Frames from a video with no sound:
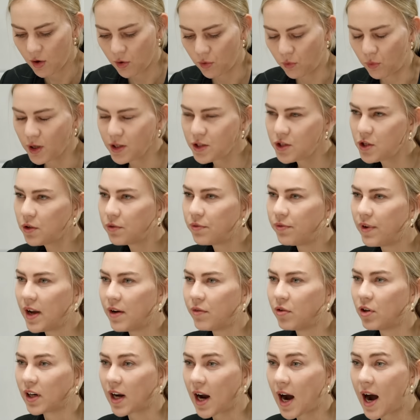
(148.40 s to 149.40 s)
what's your
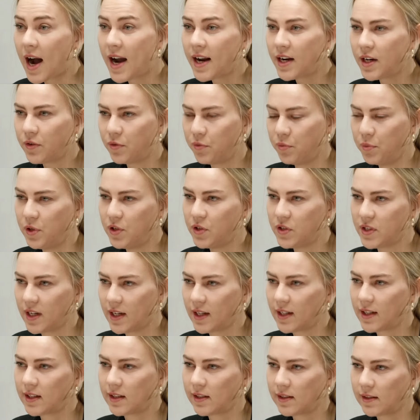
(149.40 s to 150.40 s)
favorite kind of
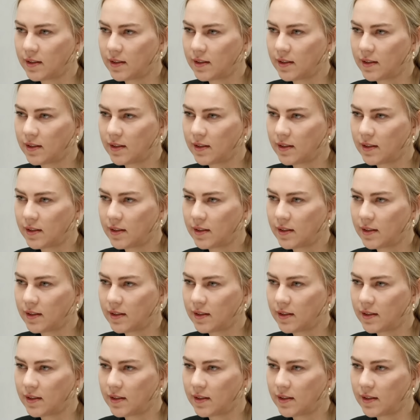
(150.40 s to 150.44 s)
music?